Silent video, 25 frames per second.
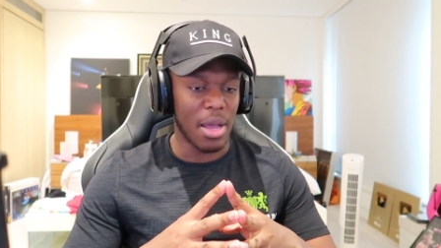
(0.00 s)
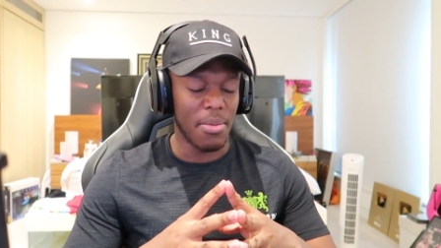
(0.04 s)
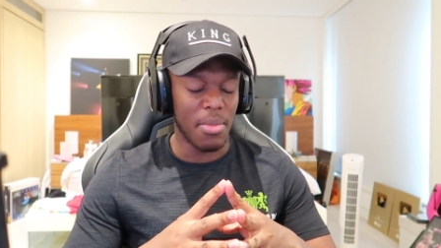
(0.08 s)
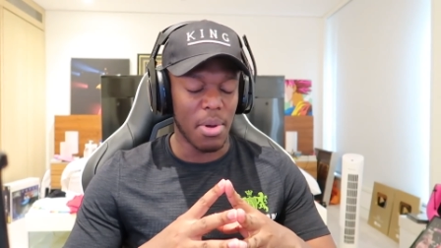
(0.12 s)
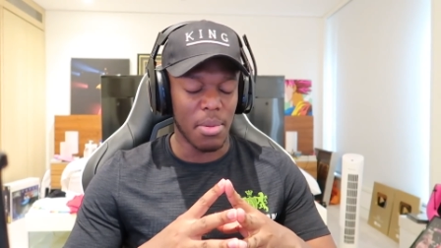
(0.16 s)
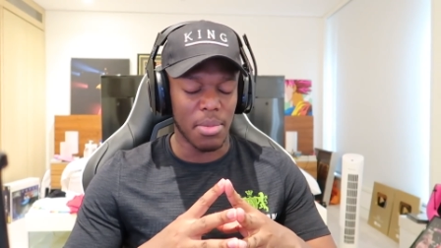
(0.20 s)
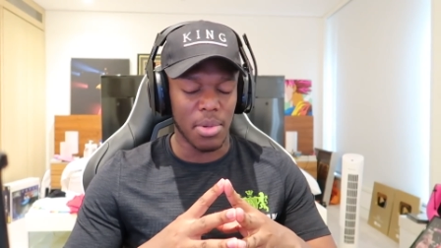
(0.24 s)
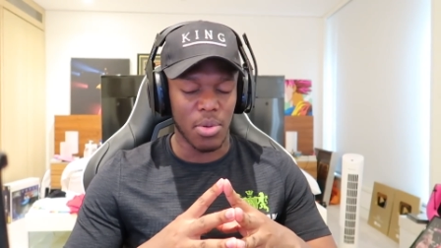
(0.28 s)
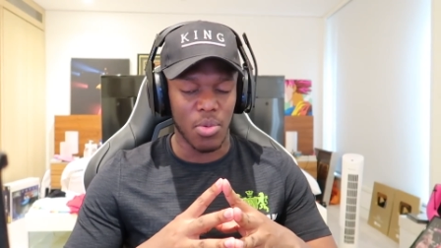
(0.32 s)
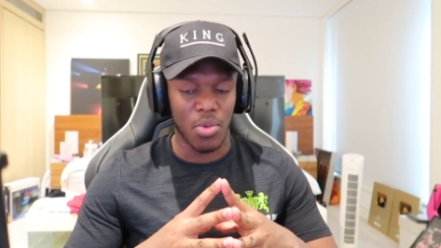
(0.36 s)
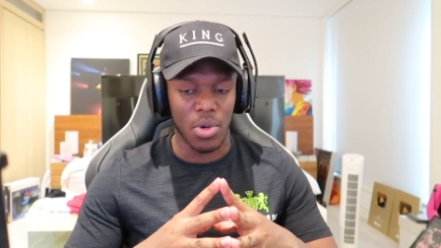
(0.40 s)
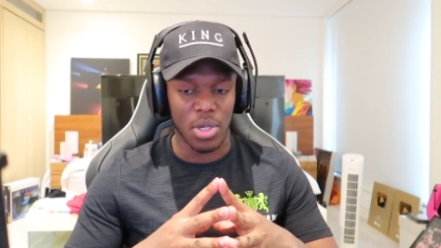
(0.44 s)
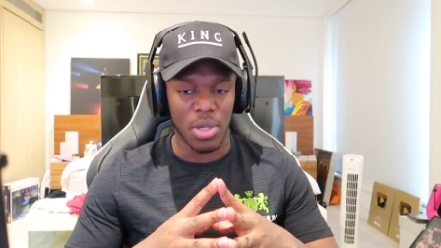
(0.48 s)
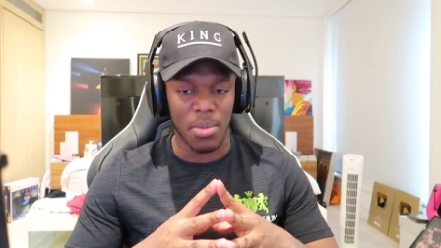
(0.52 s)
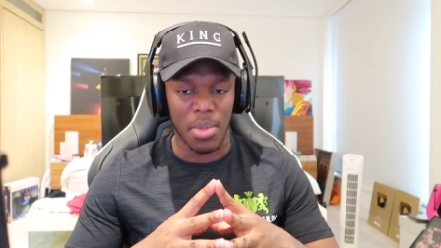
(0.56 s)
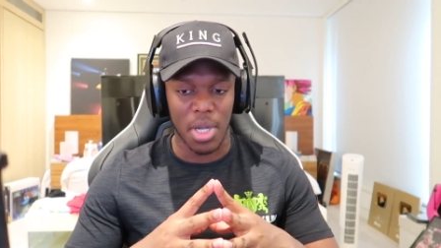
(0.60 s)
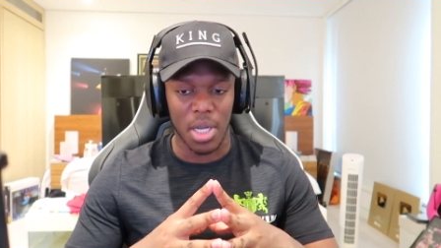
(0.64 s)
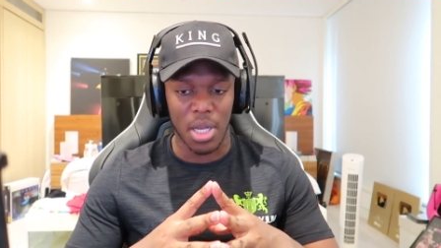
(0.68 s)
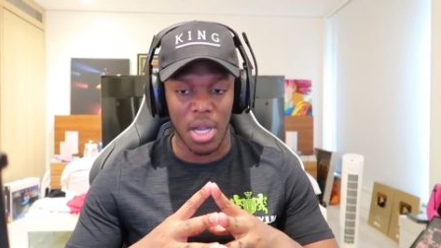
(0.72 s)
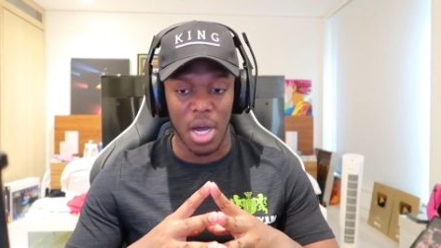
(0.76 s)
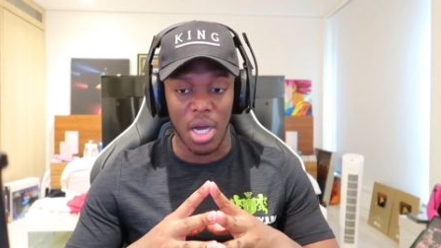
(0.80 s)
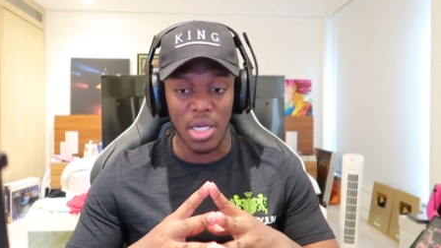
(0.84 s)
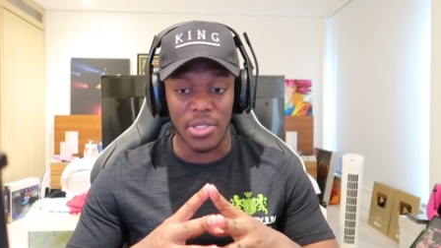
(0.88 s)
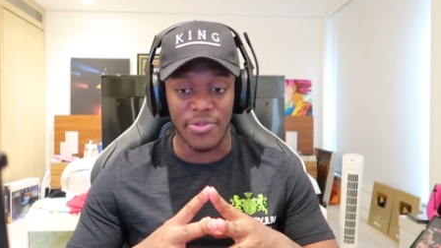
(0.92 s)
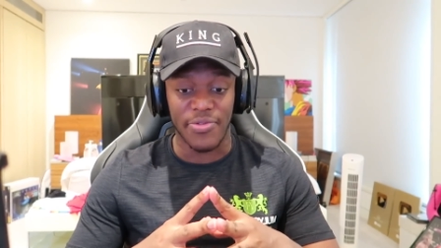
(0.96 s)
remember one of
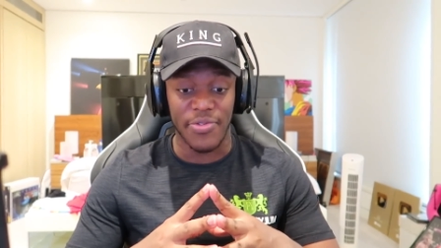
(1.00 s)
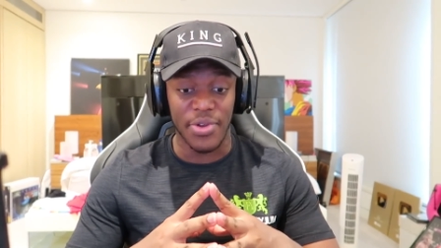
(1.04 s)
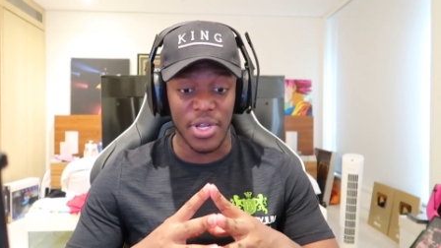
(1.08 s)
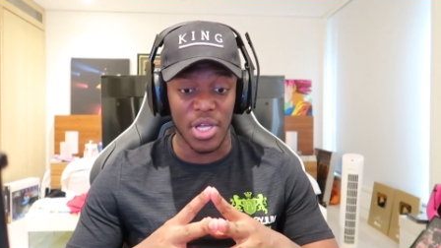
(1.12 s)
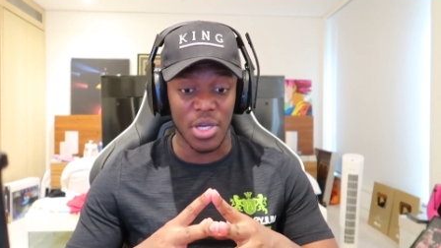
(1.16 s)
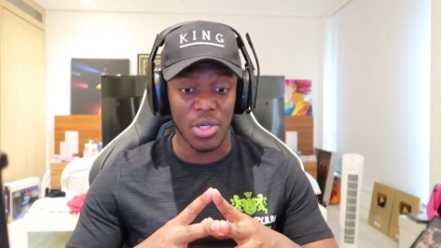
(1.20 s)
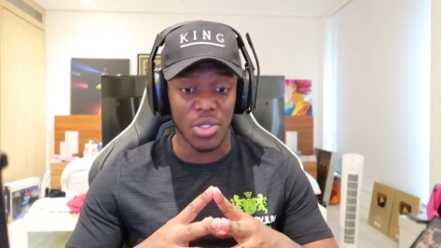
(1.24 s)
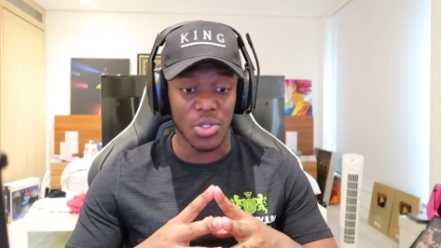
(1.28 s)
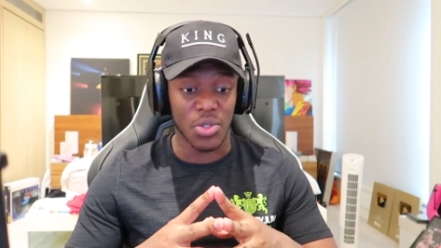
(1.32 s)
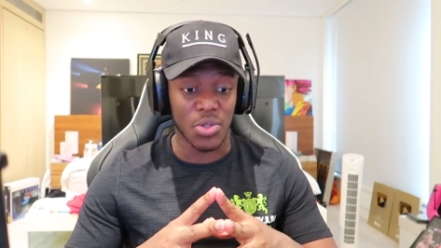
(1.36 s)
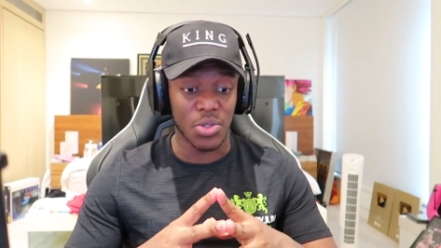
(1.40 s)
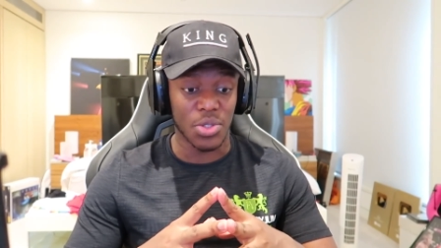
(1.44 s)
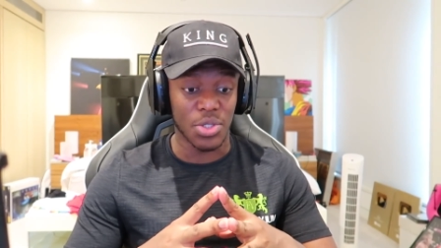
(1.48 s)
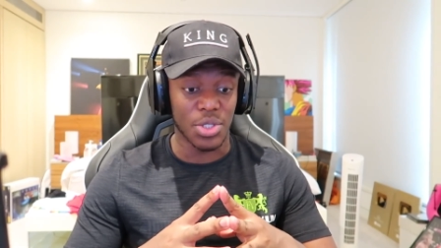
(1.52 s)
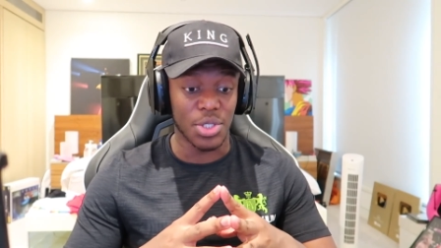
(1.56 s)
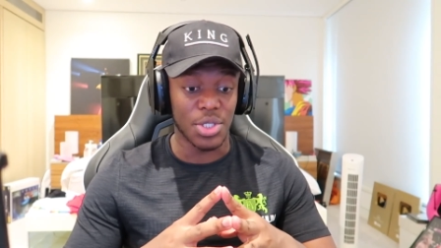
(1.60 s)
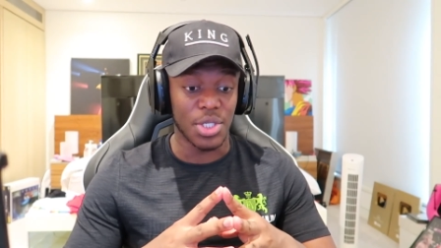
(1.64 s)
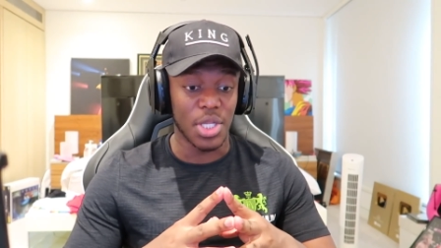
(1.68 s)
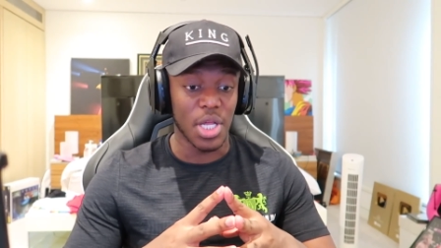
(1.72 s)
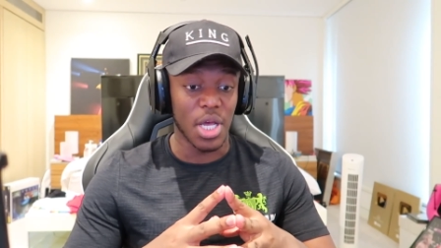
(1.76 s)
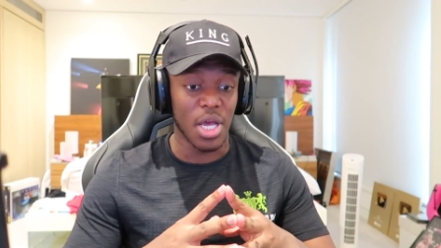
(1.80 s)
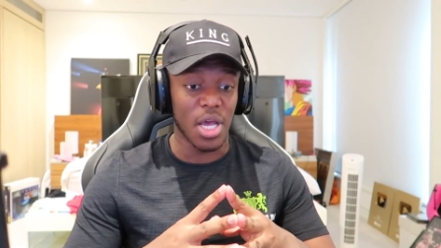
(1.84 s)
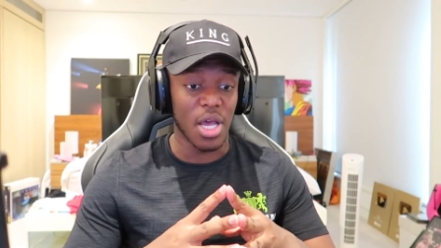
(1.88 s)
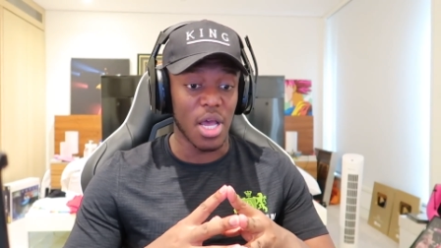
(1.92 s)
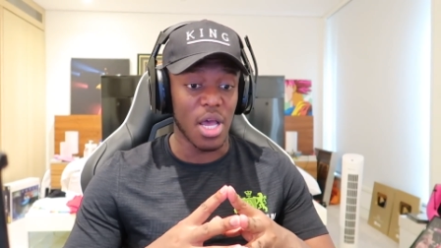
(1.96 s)
my last videos
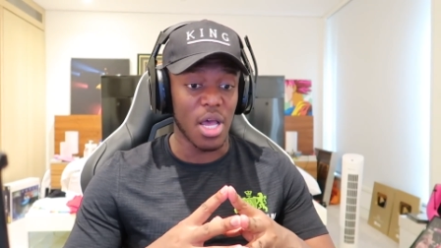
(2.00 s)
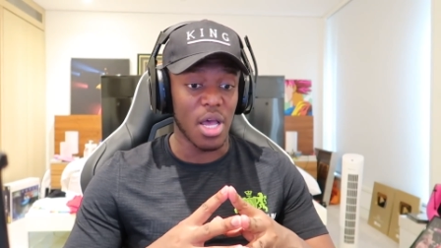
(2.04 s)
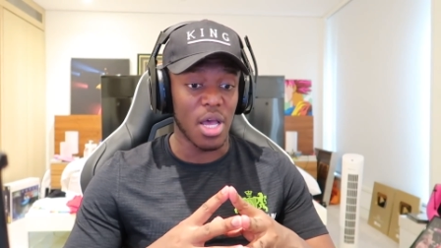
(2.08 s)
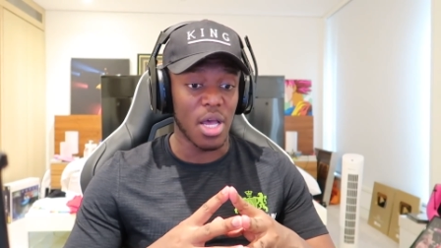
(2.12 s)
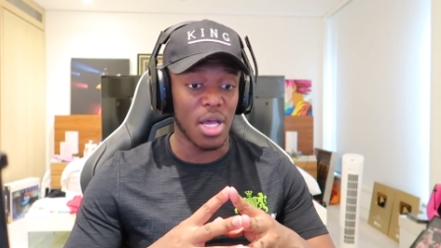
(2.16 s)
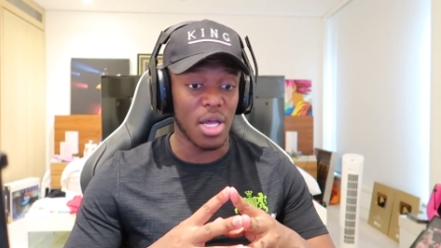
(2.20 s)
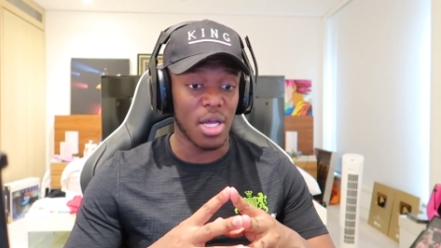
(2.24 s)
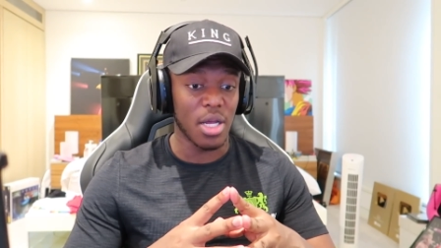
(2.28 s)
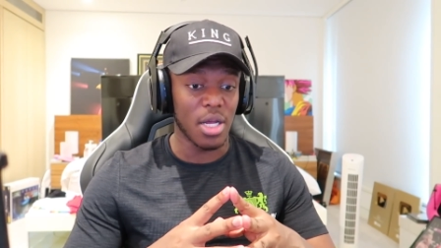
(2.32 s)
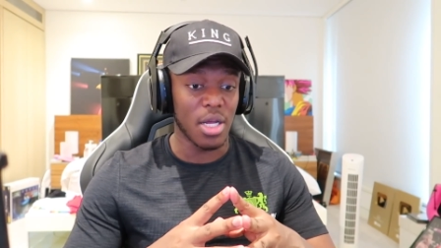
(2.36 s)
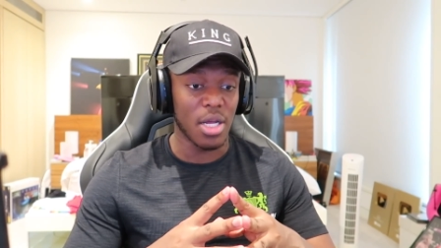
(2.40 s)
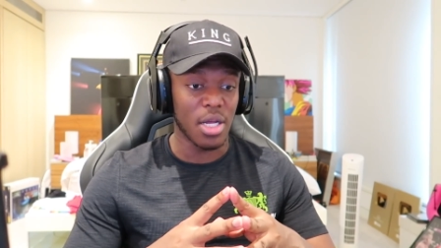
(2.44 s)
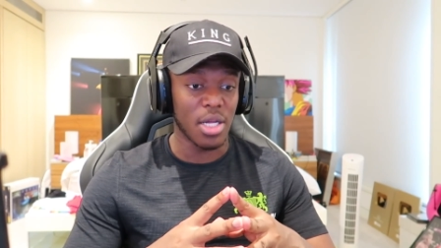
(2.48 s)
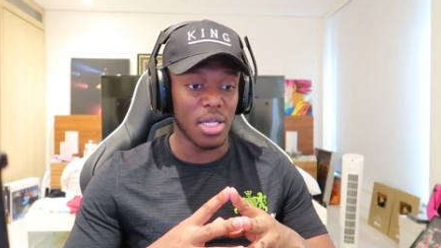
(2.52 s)
was the